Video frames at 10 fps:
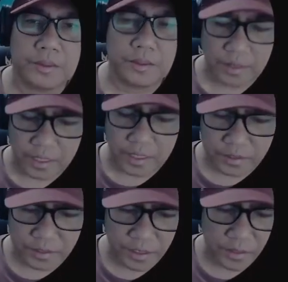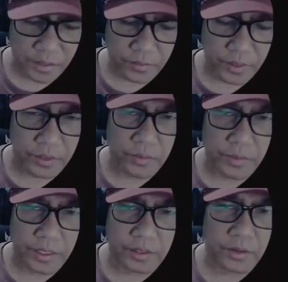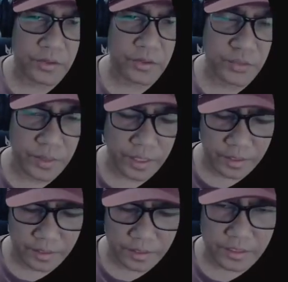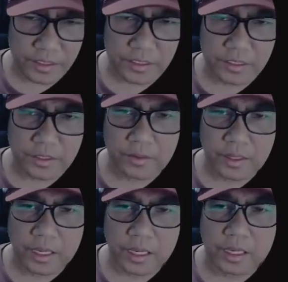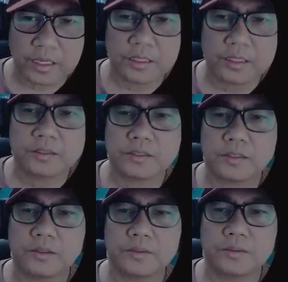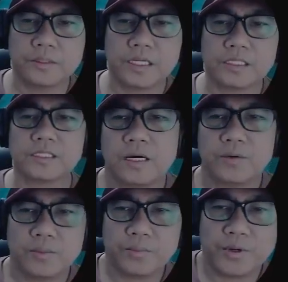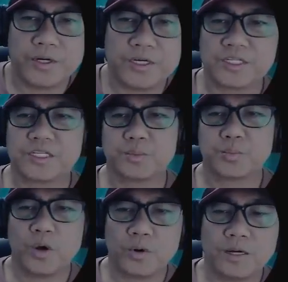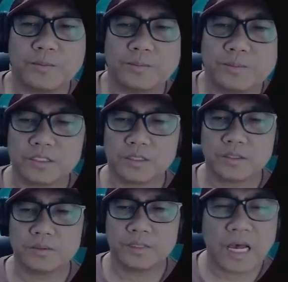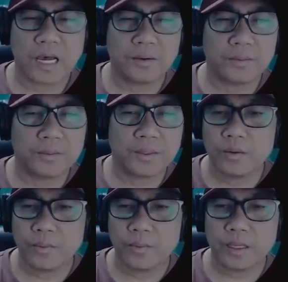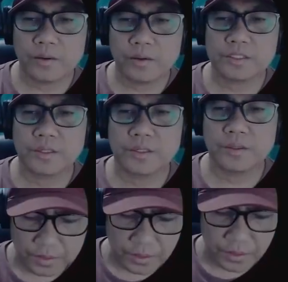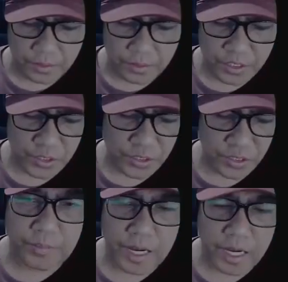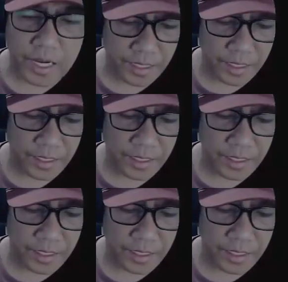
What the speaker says: exit with open and close parentheses. Okay, so that's our first program. So now we can also use py.